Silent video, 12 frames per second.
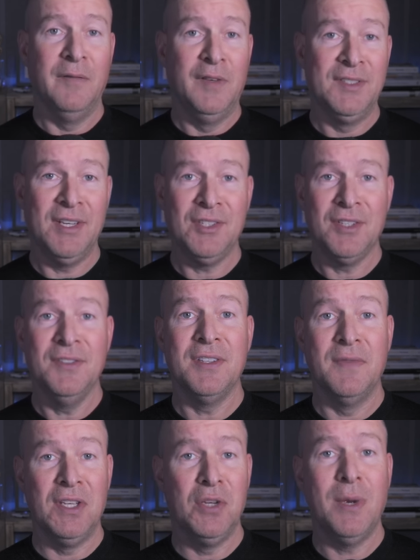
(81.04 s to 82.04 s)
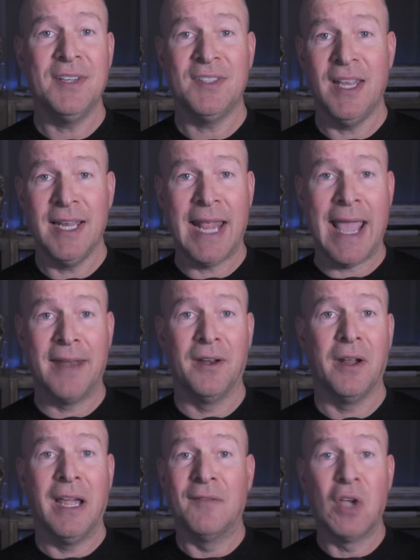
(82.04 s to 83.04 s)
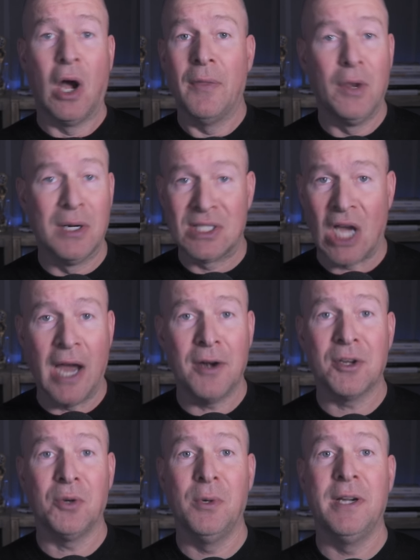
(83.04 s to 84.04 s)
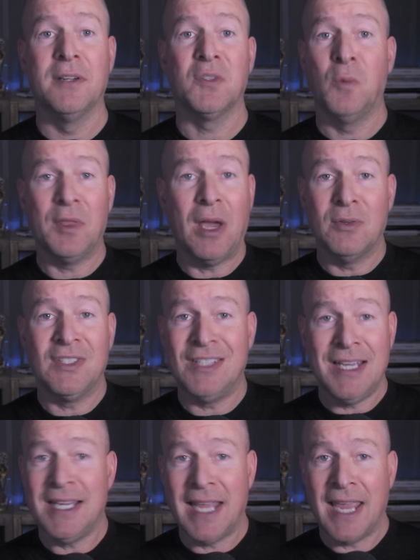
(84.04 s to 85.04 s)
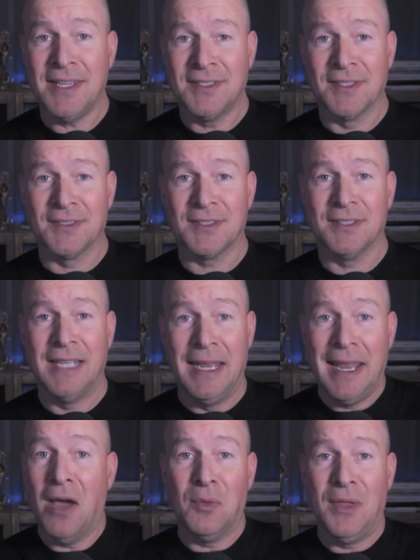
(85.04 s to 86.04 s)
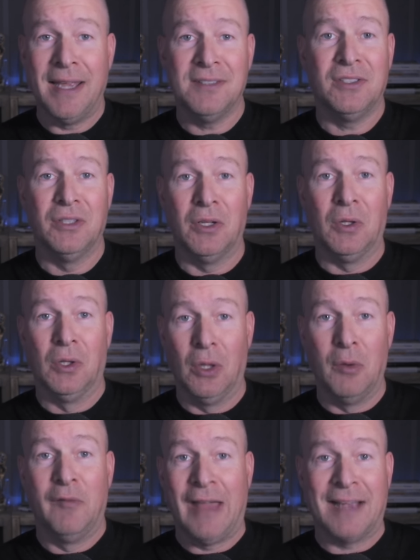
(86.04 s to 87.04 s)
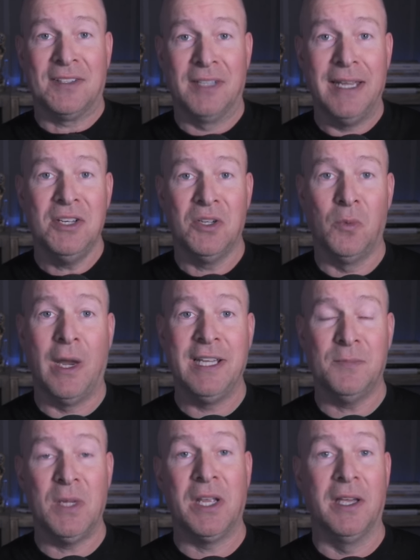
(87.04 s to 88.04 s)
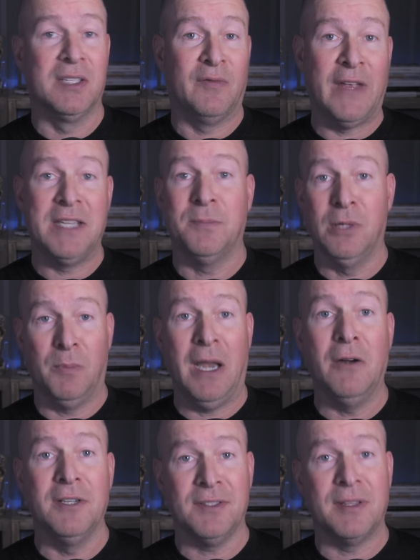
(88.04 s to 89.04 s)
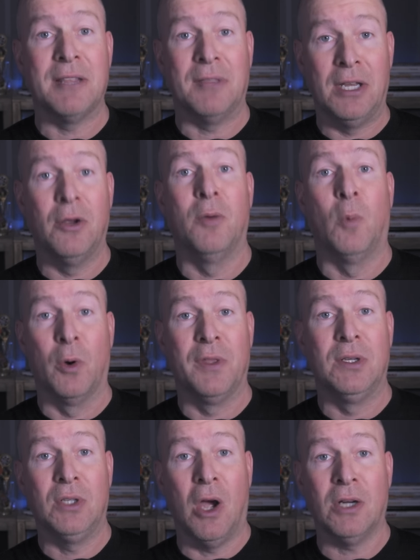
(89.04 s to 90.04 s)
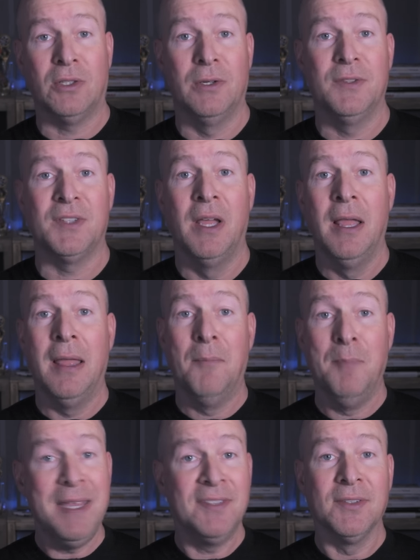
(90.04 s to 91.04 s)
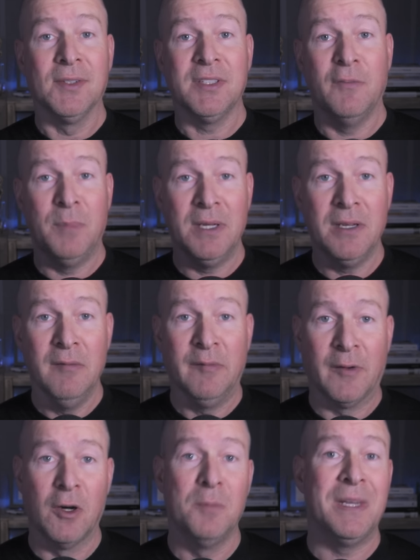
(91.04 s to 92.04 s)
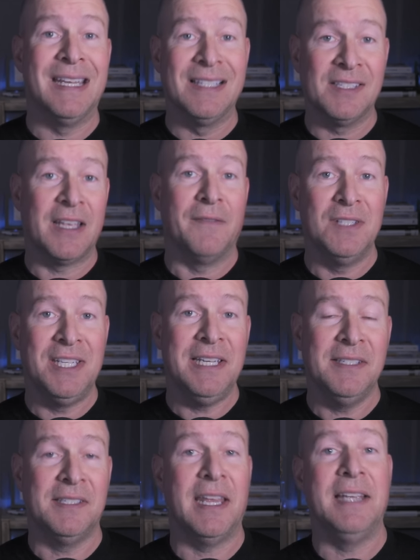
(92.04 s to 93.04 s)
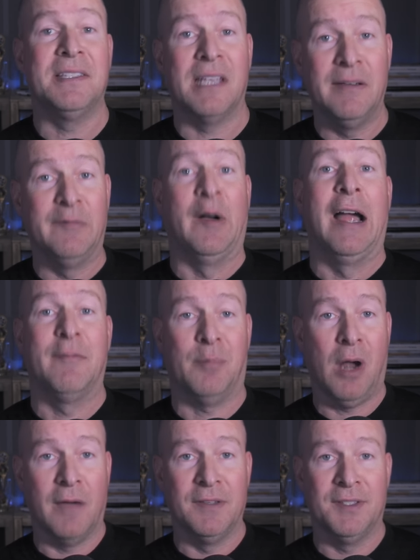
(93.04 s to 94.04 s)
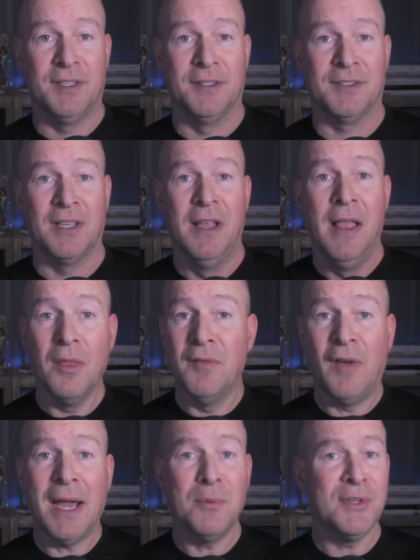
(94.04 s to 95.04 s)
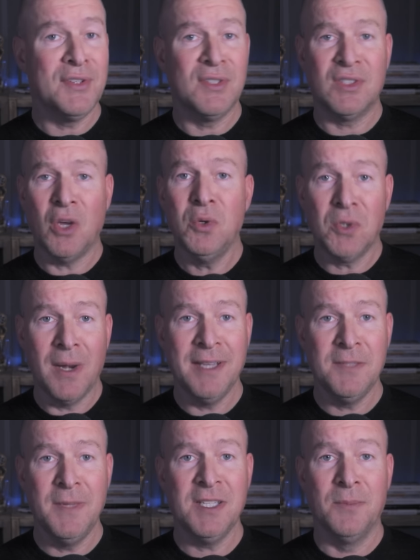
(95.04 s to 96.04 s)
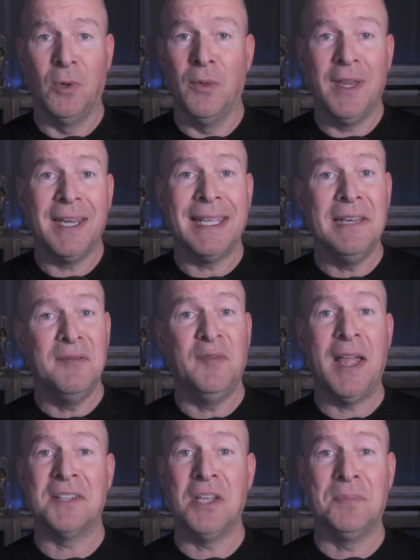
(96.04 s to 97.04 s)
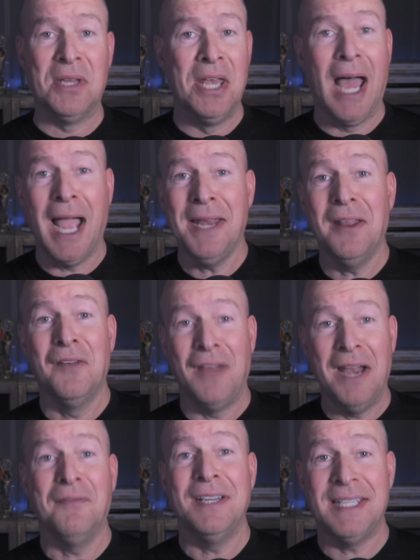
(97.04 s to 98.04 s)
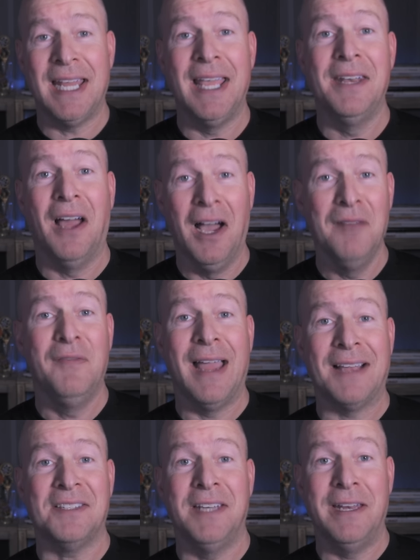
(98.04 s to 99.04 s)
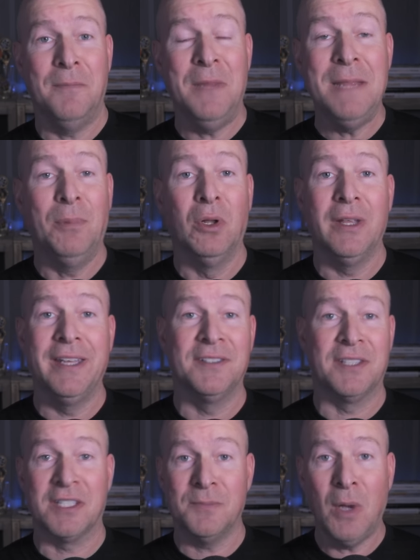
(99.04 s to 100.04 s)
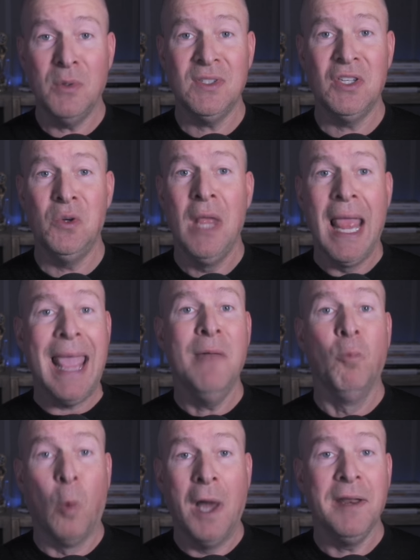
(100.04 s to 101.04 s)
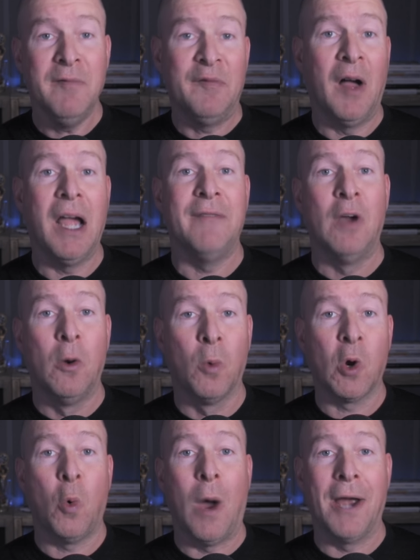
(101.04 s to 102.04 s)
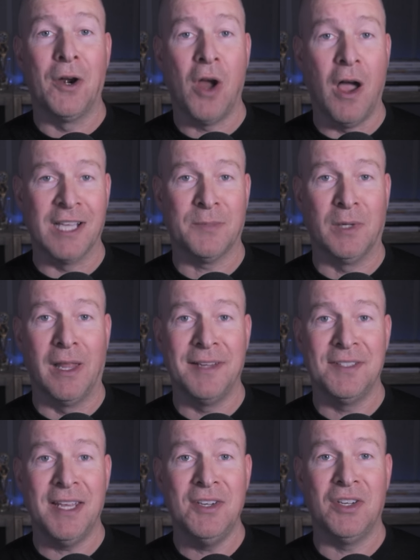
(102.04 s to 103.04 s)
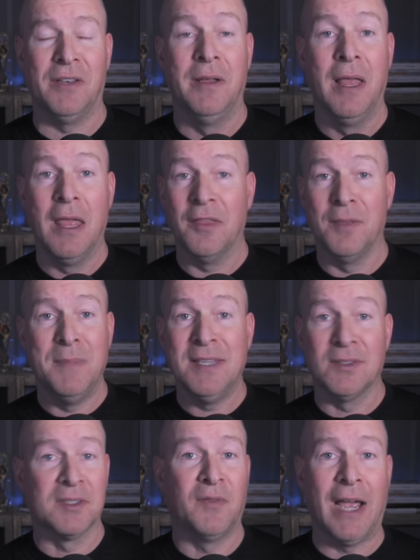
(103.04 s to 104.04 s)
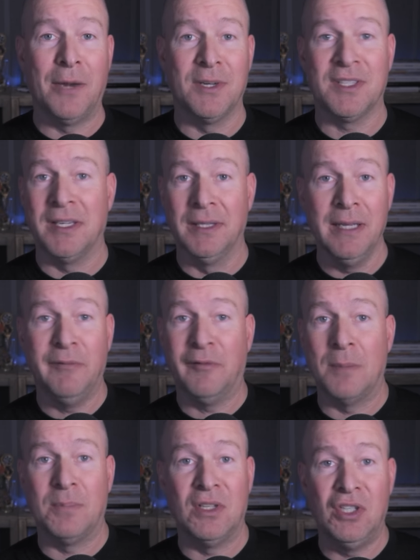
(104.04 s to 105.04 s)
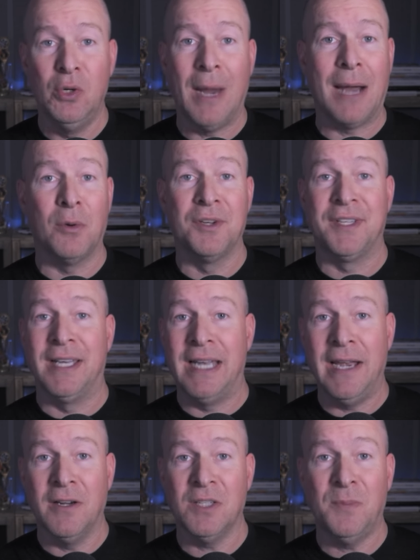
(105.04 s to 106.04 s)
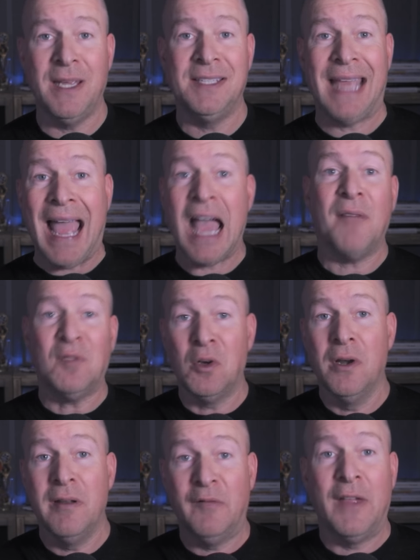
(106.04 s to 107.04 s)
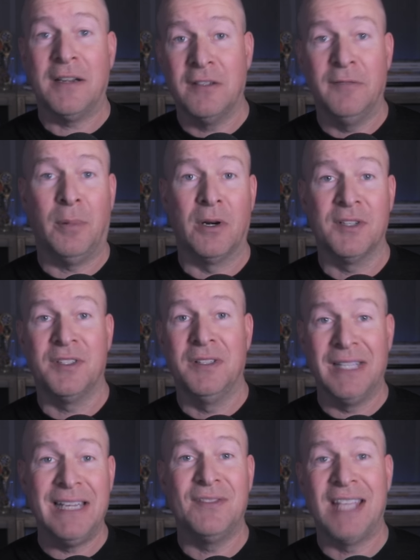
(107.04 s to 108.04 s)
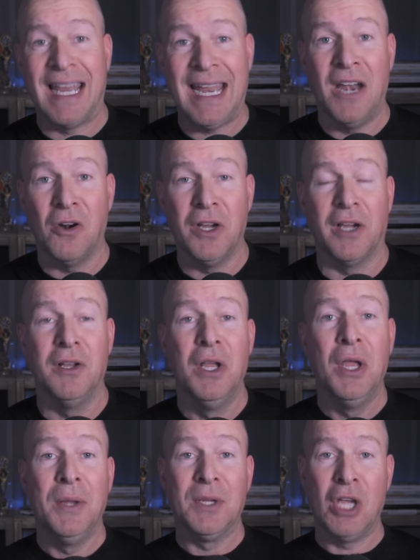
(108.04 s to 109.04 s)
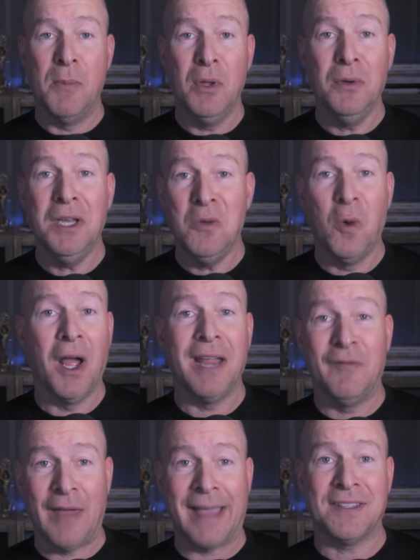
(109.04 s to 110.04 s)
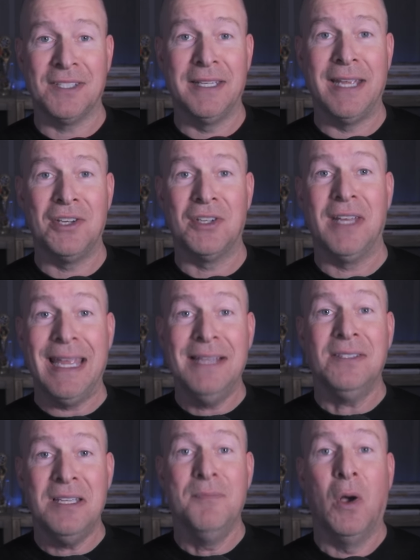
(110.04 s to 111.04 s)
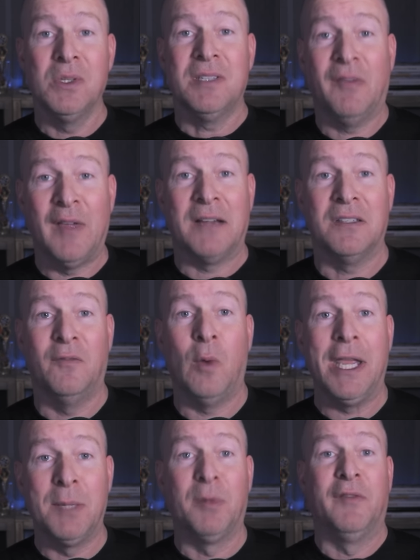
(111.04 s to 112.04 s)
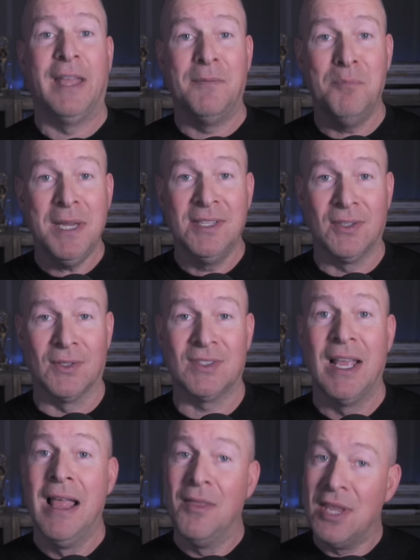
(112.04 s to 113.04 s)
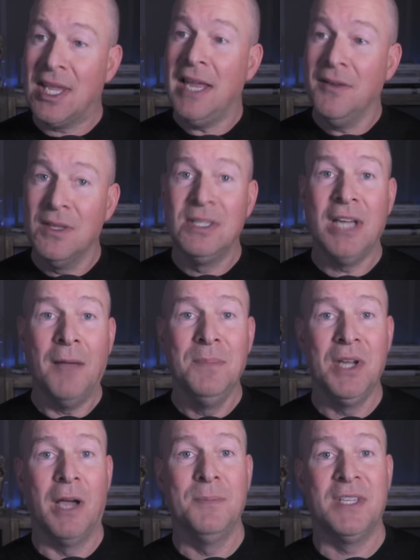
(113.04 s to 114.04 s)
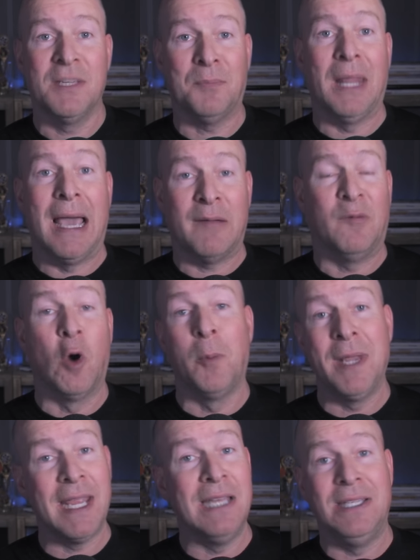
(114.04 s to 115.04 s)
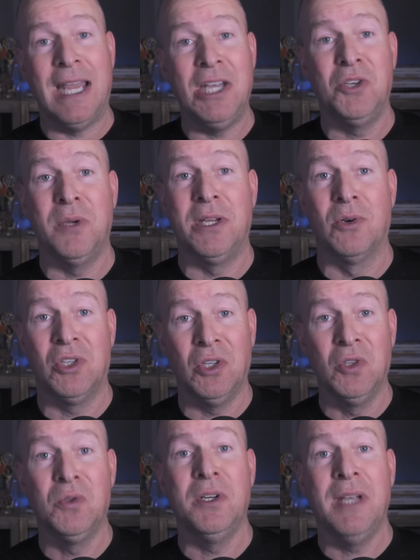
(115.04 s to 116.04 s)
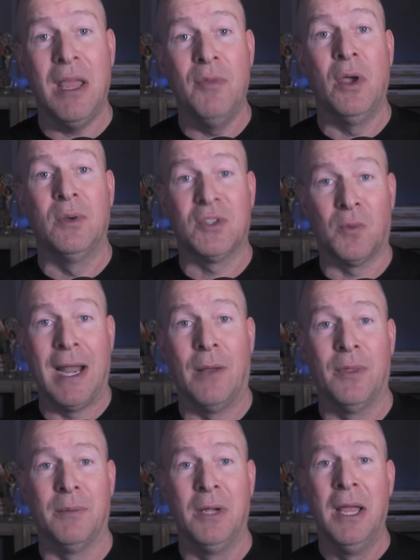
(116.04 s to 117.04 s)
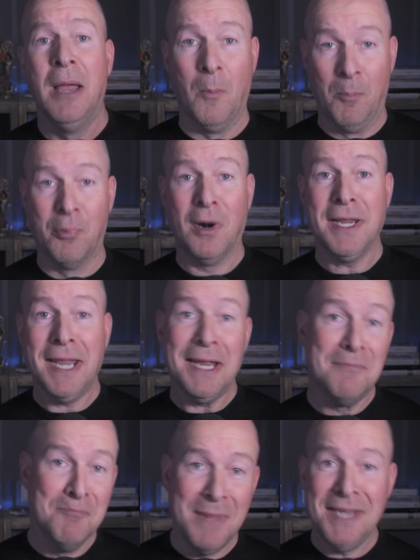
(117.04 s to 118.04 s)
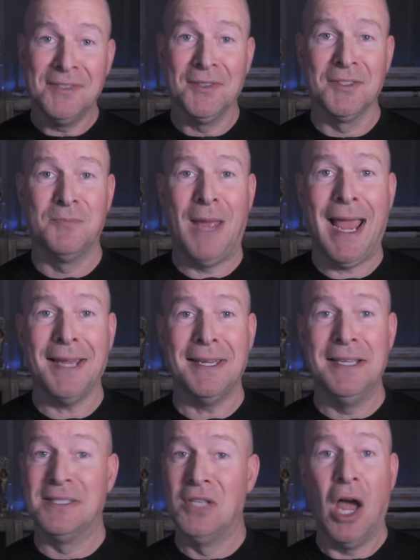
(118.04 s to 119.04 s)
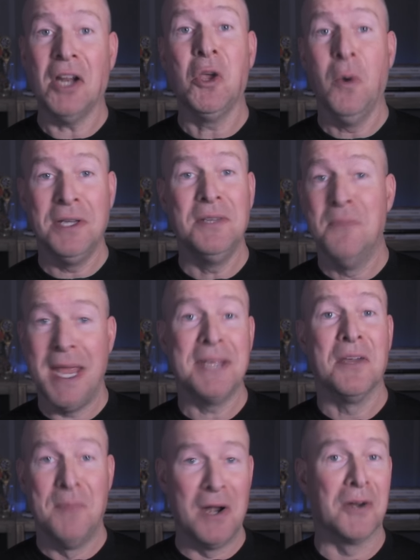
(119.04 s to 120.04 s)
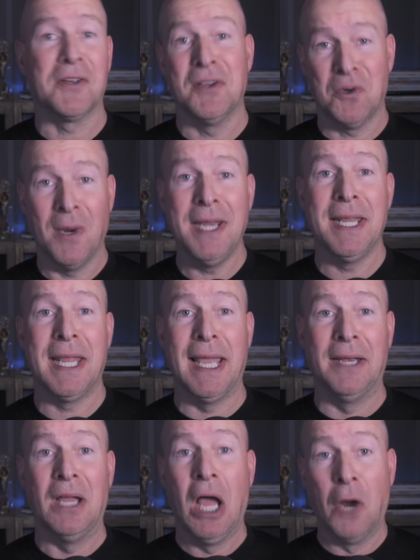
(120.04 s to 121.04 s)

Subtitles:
Physicians in the USA and Canada have gone their entire careers without seeing cases. And now, thanks to low vaccination rates because Facebook parents think they know more than doctors, measles have been confirmed in 17 states and 5 provinces. The virus is so transmissible that it can infect up to 9 out of every 10 unvaccinated people it is exposed to, and 1 in 5 require hospitalization. The measles virus can live for up to 2 hours in an airspace after an infected person leaves that area. Community-wide vaccination is the most effective way to prevent measles. The king of the dum-dums is platforming endangering your children and those around them. Bringing measles back is not going to make America great again.